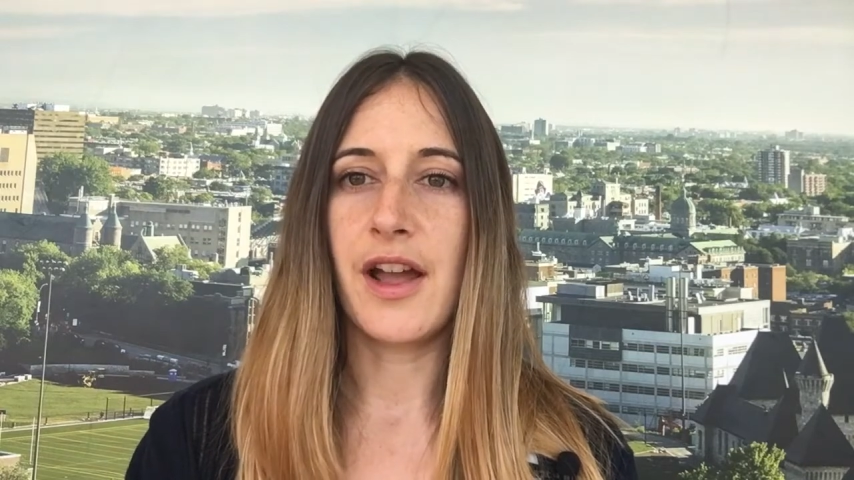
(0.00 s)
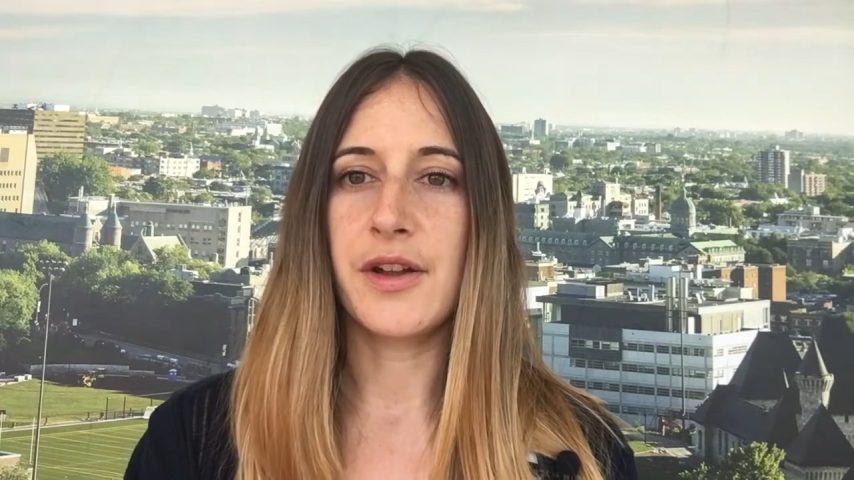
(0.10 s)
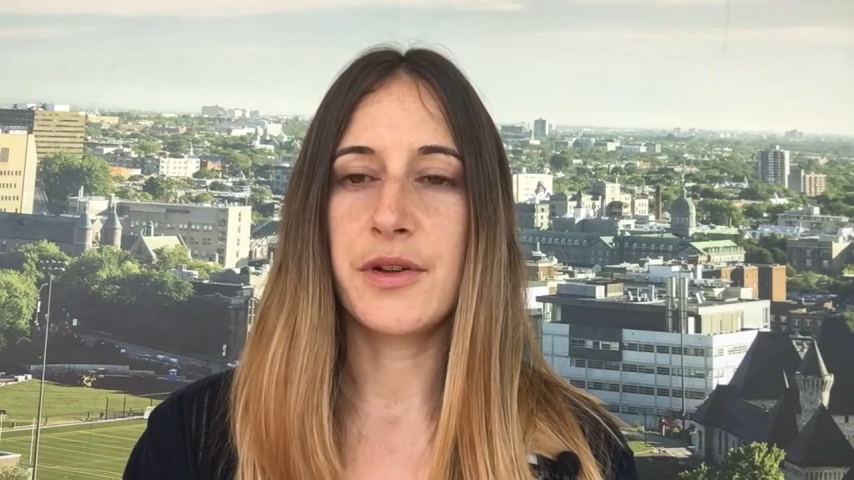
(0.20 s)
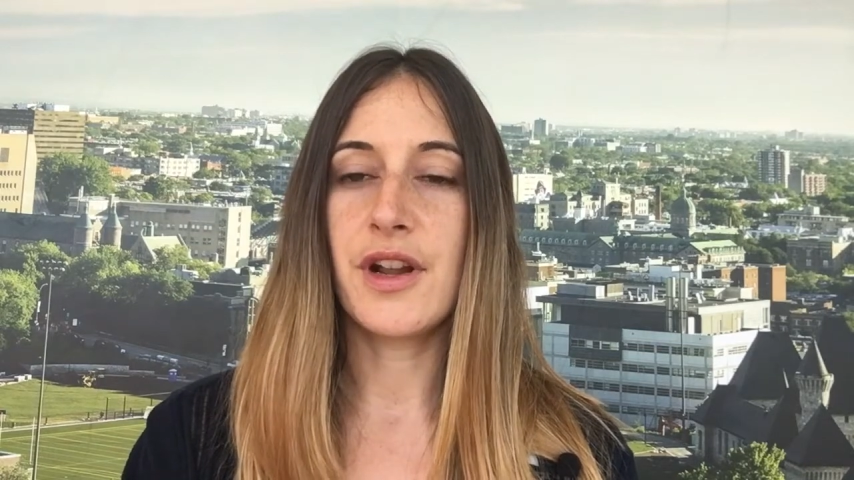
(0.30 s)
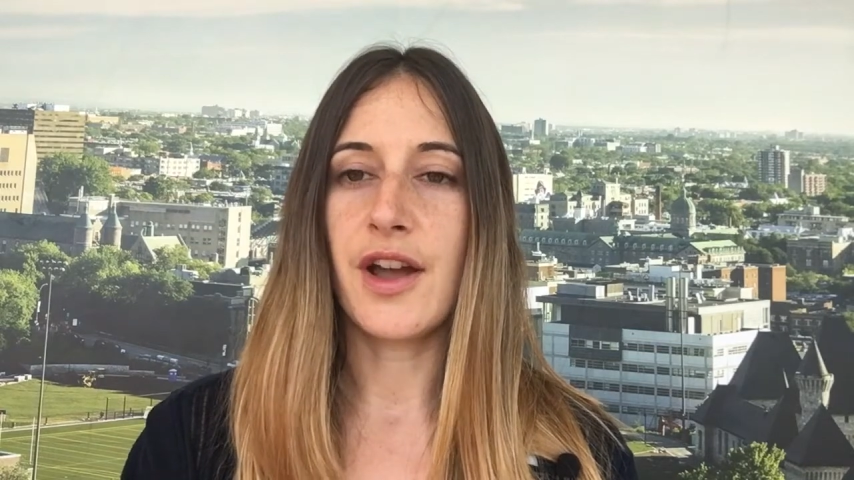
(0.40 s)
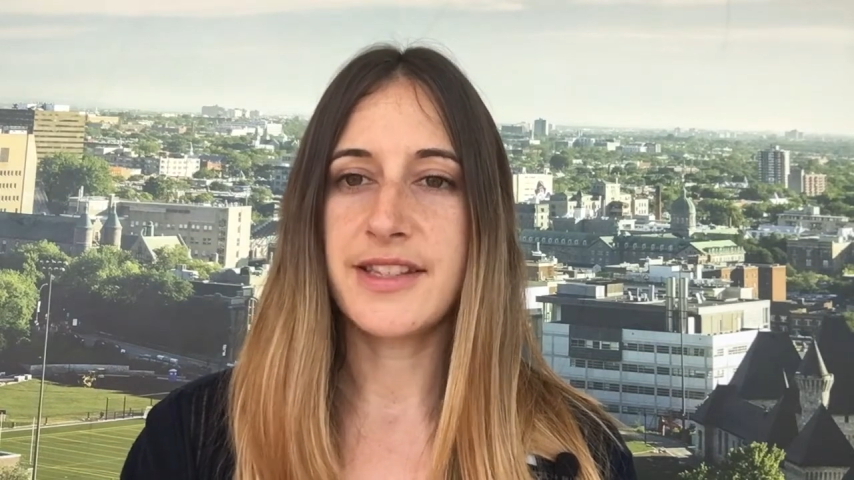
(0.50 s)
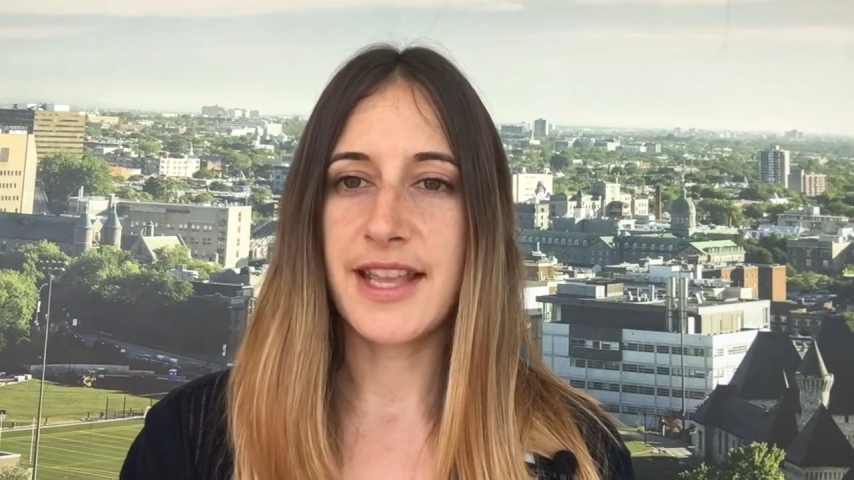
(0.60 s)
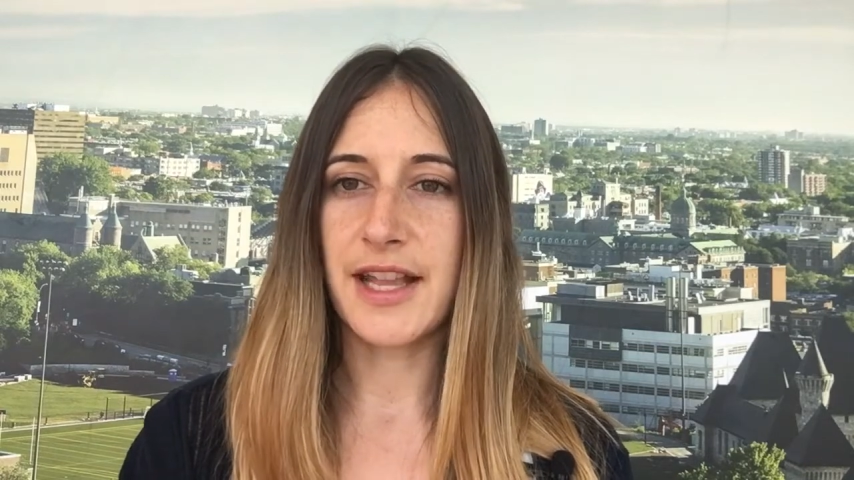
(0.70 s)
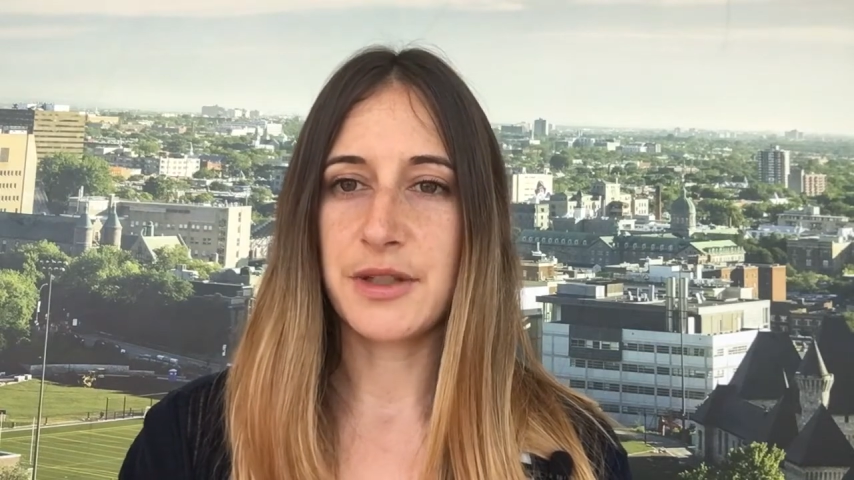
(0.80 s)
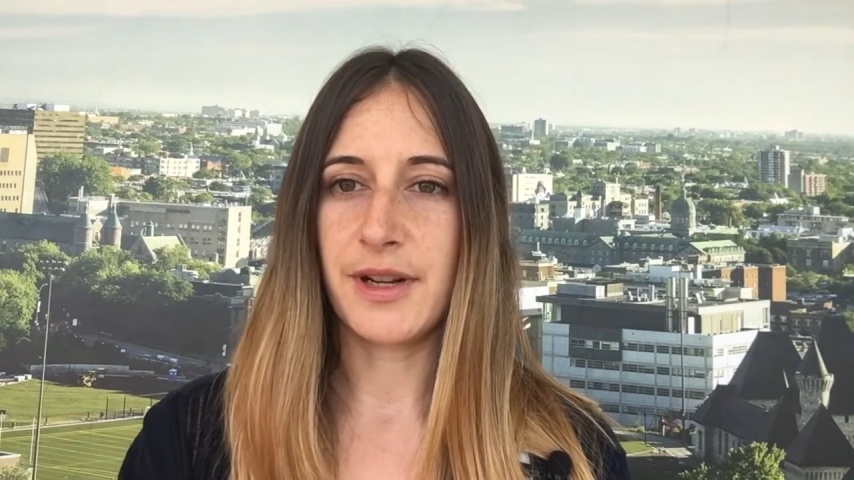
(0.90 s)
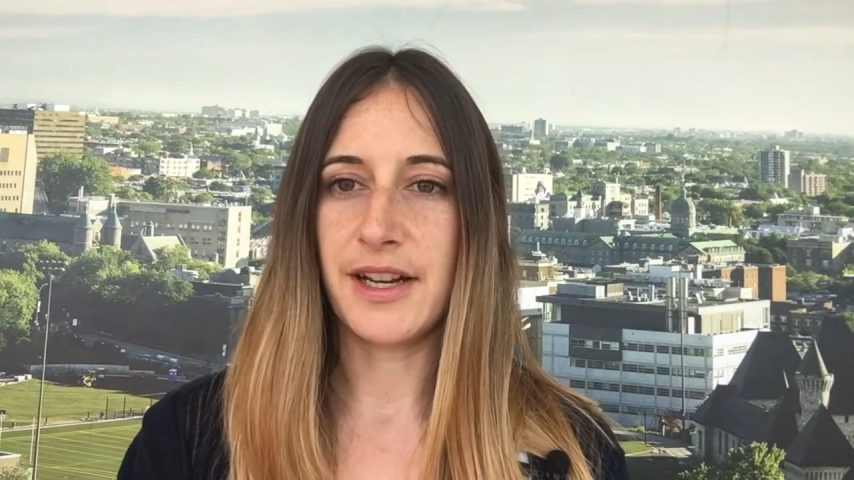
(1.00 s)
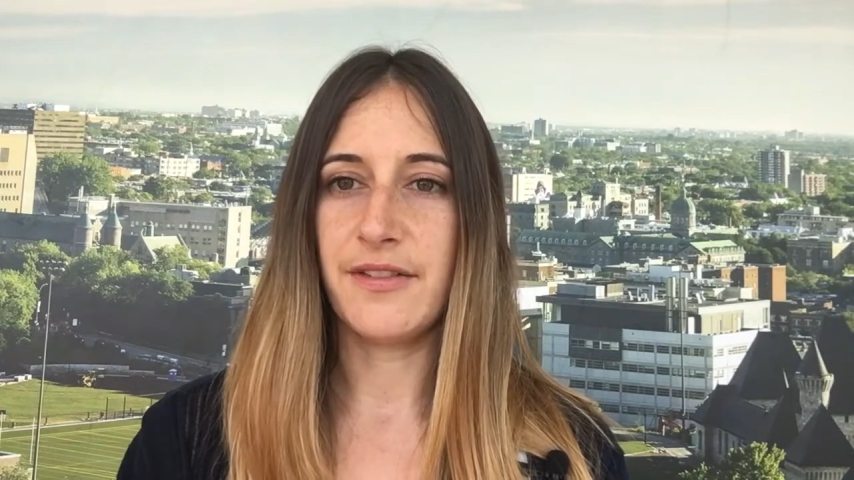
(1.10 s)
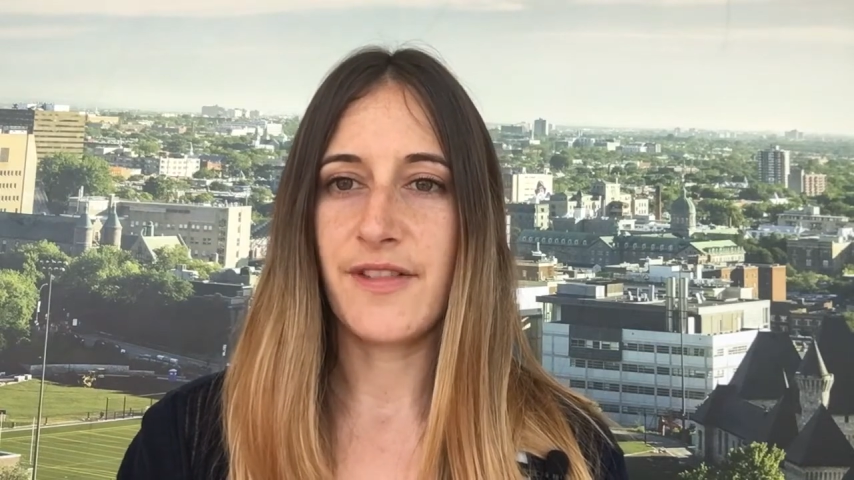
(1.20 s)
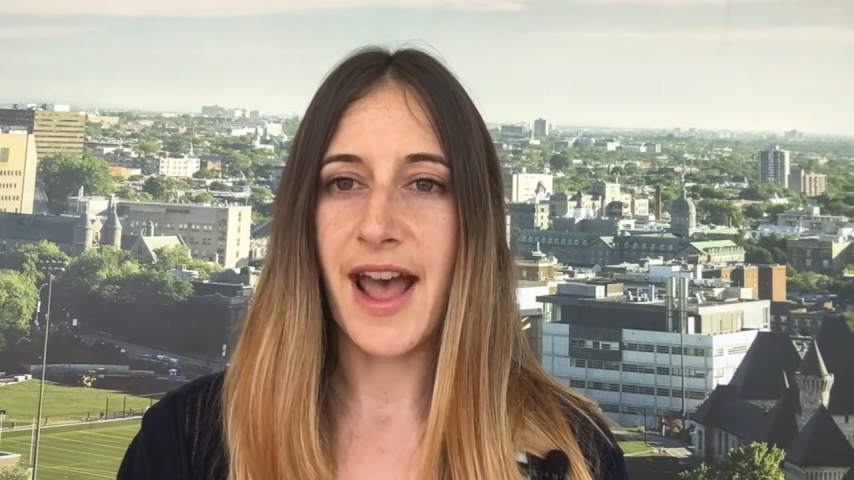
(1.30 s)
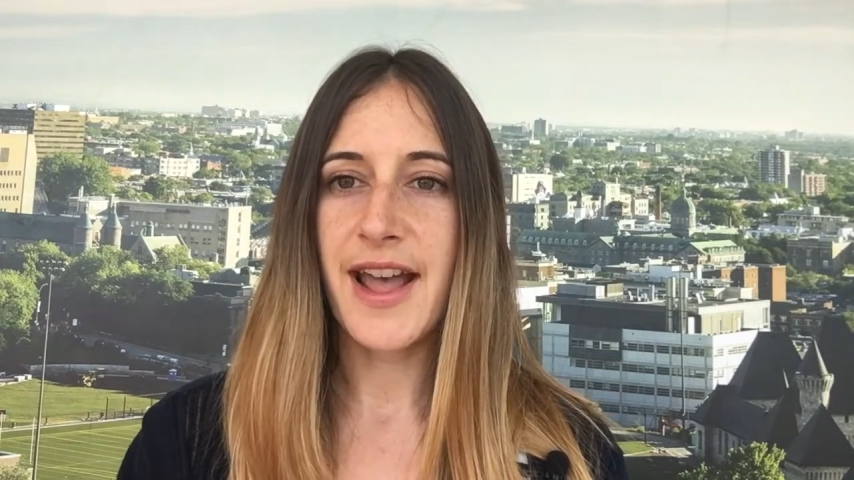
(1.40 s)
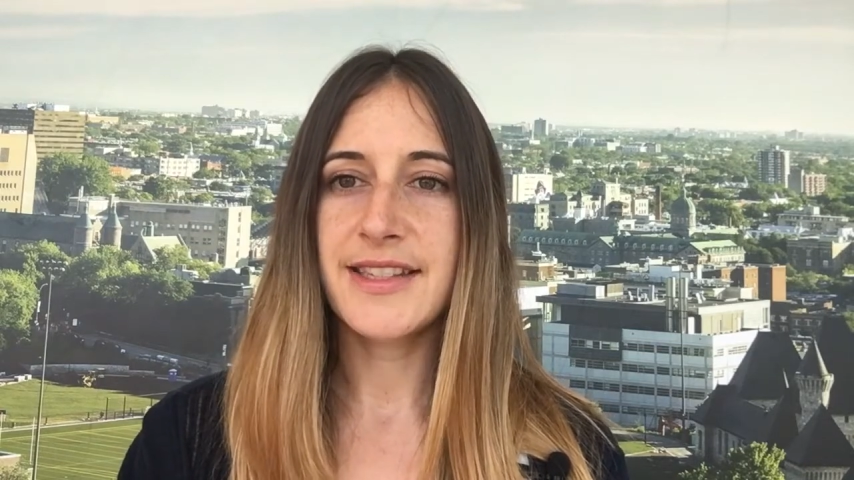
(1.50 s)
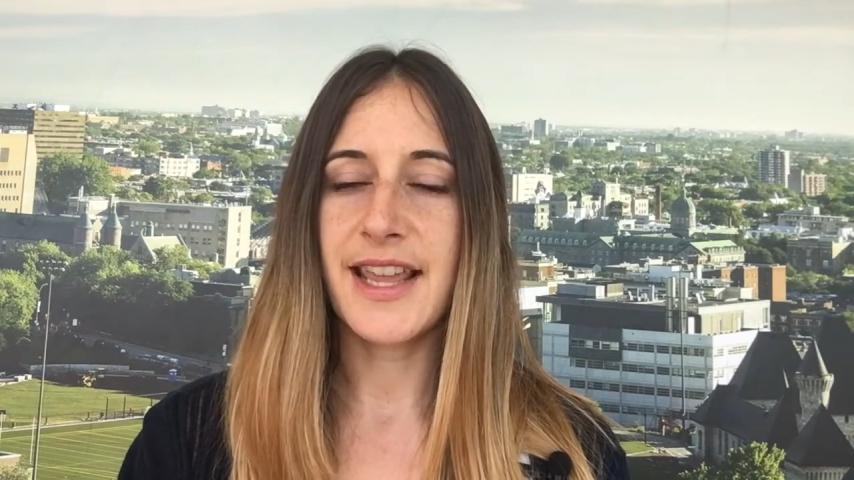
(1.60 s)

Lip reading: good unsaturated fats,